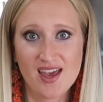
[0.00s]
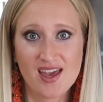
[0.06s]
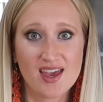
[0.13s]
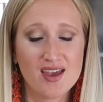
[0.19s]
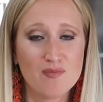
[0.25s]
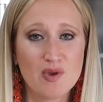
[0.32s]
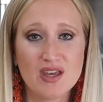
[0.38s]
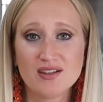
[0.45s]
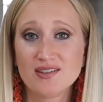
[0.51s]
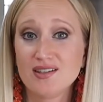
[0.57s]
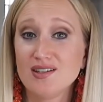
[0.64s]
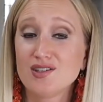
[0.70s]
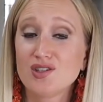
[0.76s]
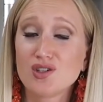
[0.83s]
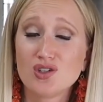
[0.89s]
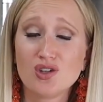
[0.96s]
It makes
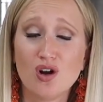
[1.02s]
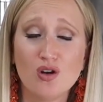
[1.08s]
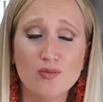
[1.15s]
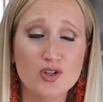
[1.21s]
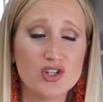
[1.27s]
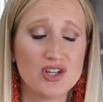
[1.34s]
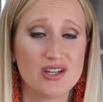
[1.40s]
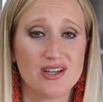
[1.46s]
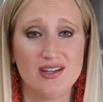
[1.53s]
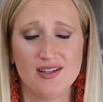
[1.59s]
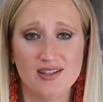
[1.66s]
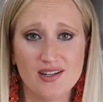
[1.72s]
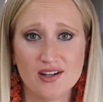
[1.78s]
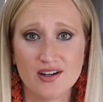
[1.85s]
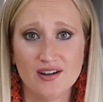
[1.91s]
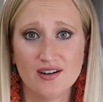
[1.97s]
it so much
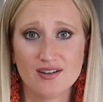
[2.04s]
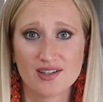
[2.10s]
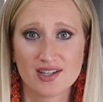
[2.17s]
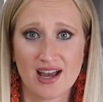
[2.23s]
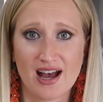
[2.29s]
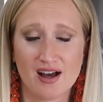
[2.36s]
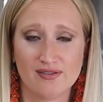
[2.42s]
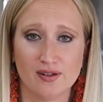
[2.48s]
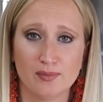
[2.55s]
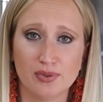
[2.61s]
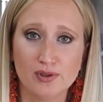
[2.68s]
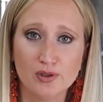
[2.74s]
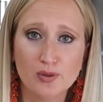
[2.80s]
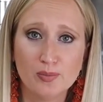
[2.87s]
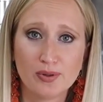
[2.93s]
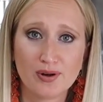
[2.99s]
easier to have a
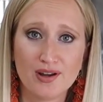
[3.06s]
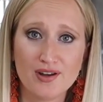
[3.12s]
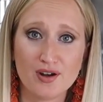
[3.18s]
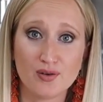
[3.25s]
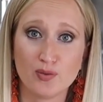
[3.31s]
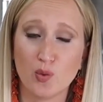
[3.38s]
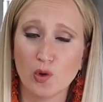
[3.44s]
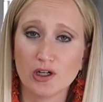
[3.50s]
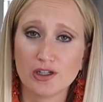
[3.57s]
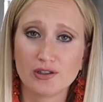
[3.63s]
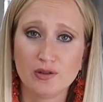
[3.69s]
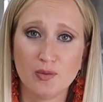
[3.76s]
blueprint of where you